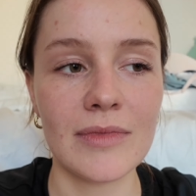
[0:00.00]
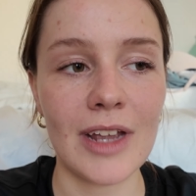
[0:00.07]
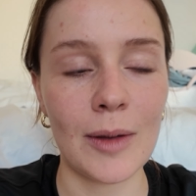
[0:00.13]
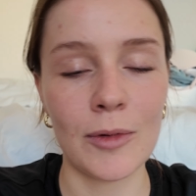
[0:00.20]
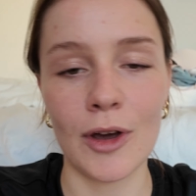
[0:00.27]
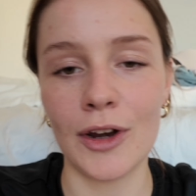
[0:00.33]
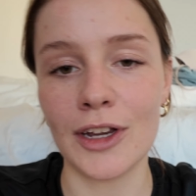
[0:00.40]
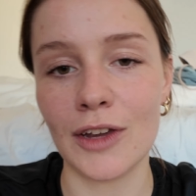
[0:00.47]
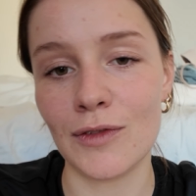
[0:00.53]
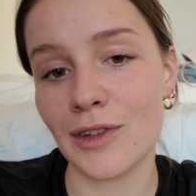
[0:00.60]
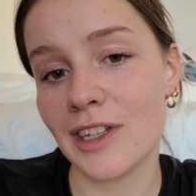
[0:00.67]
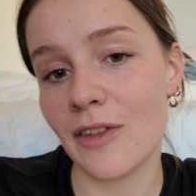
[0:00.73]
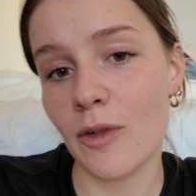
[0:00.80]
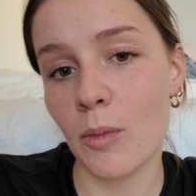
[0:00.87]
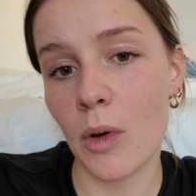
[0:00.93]
I'm gonna give you
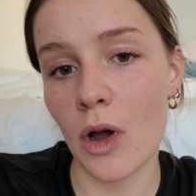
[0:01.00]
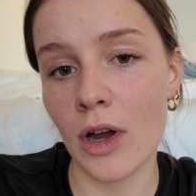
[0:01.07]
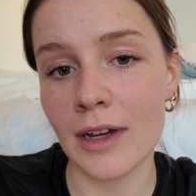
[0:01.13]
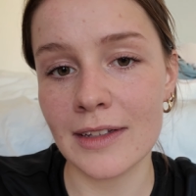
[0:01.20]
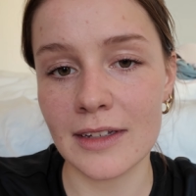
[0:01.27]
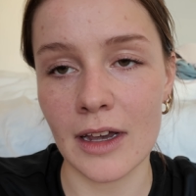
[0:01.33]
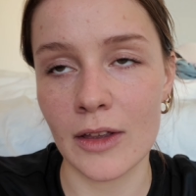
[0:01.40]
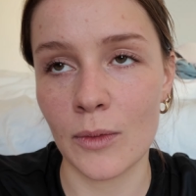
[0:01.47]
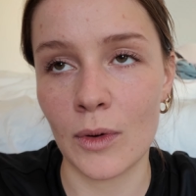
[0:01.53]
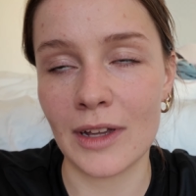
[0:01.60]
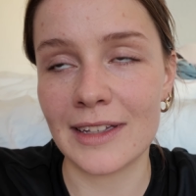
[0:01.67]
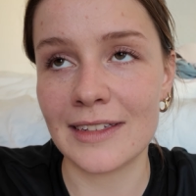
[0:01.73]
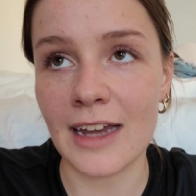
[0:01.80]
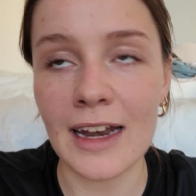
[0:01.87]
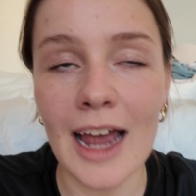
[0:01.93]
seven points. The other one
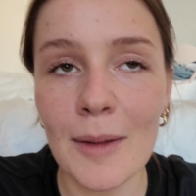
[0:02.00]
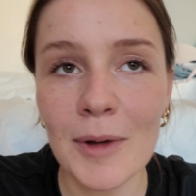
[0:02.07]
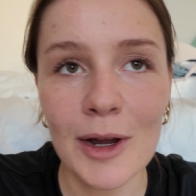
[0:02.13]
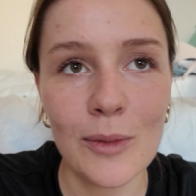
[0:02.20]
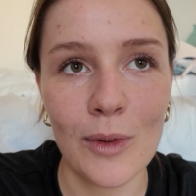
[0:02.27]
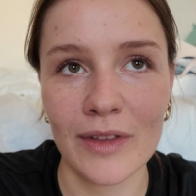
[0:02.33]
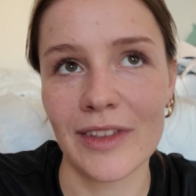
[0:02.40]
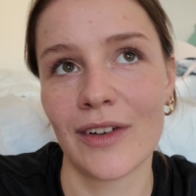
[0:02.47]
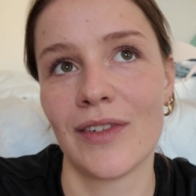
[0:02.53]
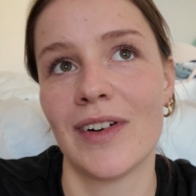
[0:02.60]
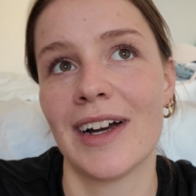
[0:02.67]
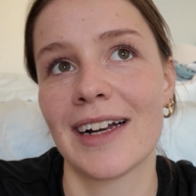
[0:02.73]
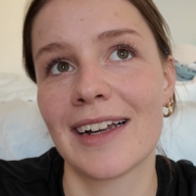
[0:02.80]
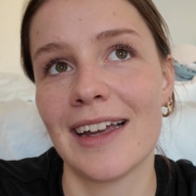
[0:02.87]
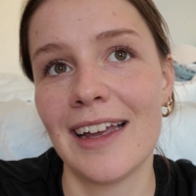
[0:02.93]
is ten. I'm like, what the
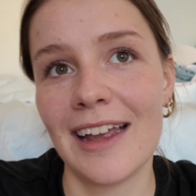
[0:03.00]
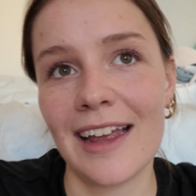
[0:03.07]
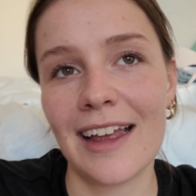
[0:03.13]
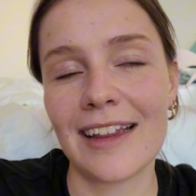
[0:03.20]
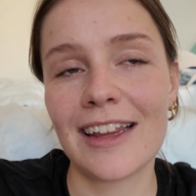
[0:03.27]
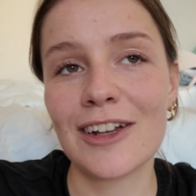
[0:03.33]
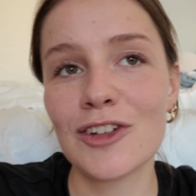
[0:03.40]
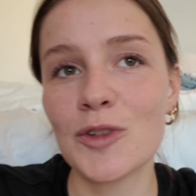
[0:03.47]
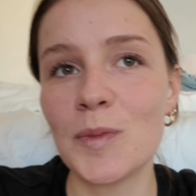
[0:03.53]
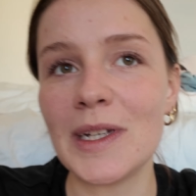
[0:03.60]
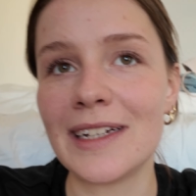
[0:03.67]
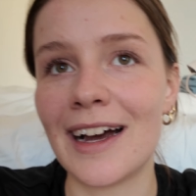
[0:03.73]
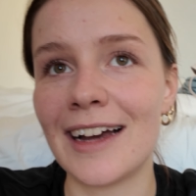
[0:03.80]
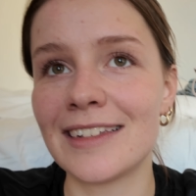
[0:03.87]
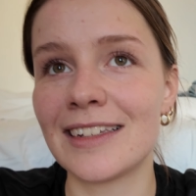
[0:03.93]
fuck? Then just be
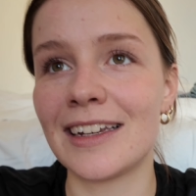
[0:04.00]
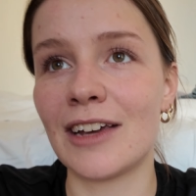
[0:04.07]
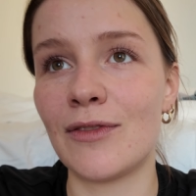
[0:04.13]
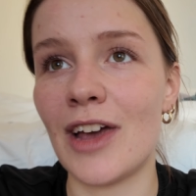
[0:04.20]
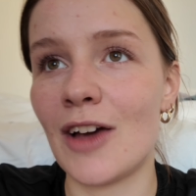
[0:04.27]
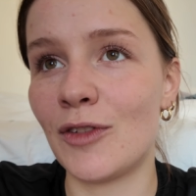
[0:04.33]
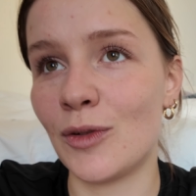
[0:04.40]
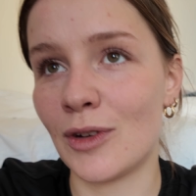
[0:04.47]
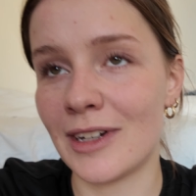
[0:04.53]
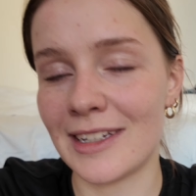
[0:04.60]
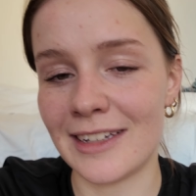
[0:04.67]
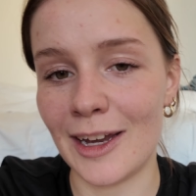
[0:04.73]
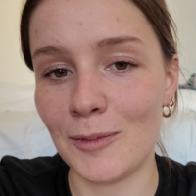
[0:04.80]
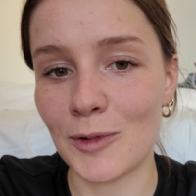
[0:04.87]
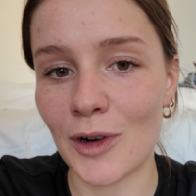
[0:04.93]
nice and give everyone
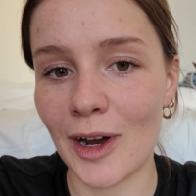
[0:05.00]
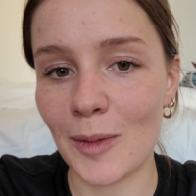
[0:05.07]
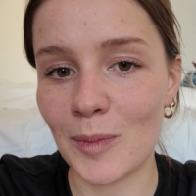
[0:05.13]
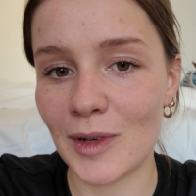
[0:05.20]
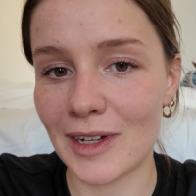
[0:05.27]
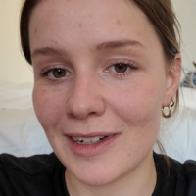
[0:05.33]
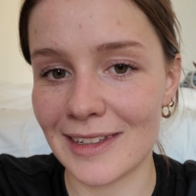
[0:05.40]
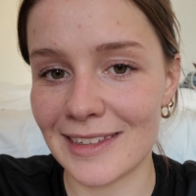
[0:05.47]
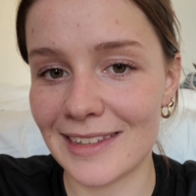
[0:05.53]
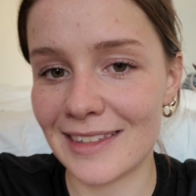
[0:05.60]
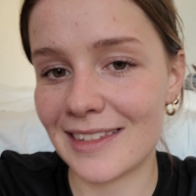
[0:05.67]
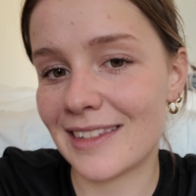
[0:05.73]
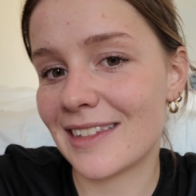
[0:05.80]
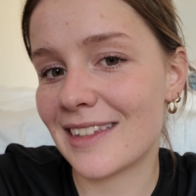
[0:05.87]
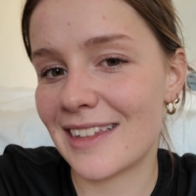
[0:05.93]
the same grade, because
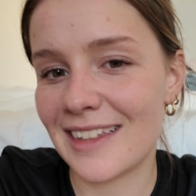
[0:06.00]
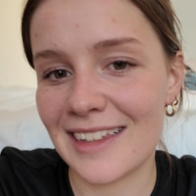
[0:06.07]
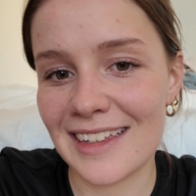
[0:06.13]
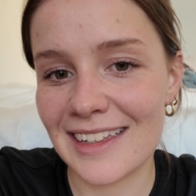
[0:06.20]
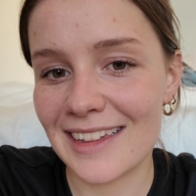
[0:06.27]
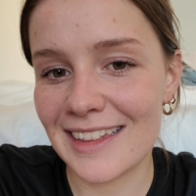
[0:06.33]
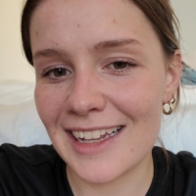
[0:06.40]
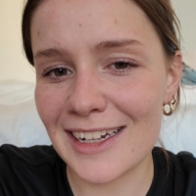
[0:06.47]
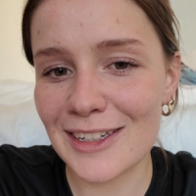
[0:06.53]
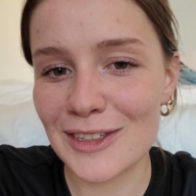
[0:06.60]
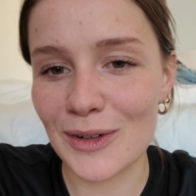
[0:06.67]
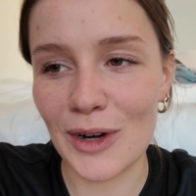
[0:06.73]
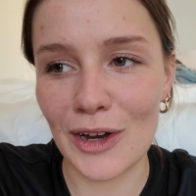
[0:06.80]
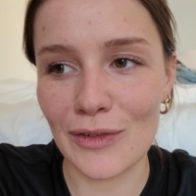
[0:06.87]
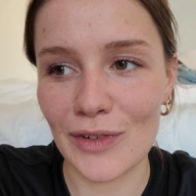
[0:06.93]
that is
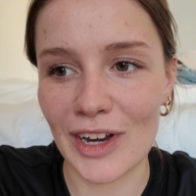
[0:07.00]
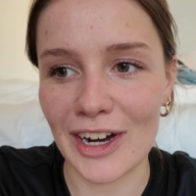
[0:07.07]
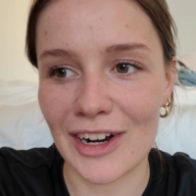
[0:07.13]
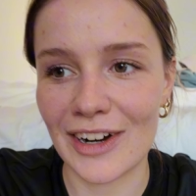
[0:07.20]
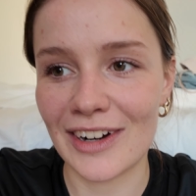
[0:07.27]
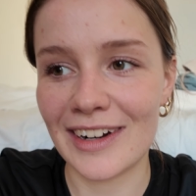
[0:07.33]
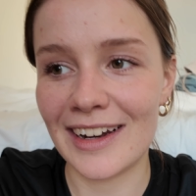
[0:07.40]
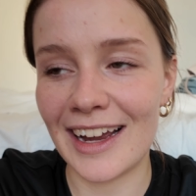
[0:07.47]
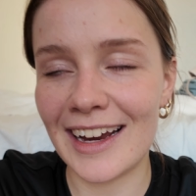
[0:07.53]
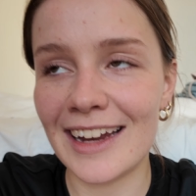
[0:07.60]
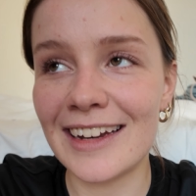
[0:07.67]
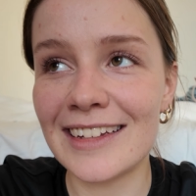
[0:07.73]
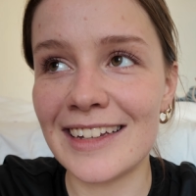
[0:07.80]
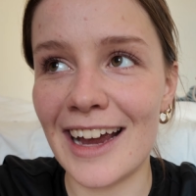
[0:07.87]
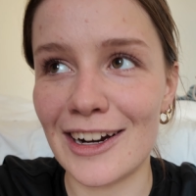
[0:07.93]
so unfair. Like,
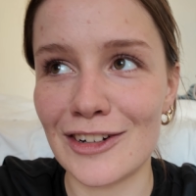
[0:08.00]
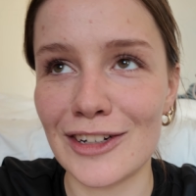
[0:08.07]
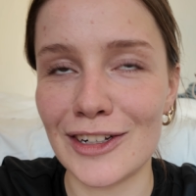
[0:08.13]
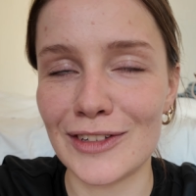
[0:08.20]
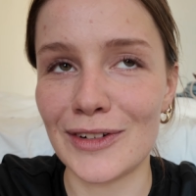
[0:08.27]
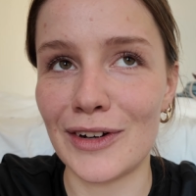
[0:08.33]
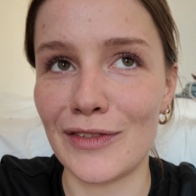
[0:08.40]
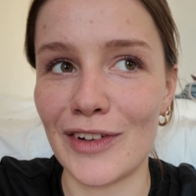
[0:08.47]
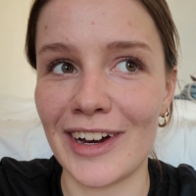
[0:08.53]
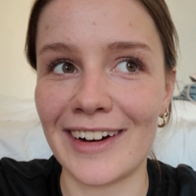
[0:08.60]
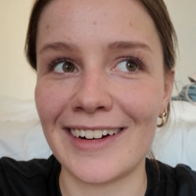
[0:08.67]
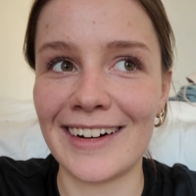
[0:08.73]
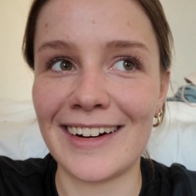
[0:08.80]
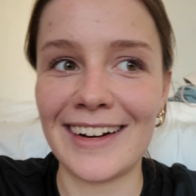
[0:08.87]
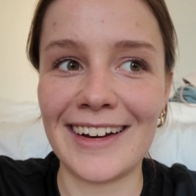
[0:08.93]
it is actually so
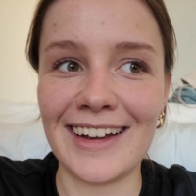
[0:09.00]
unfair.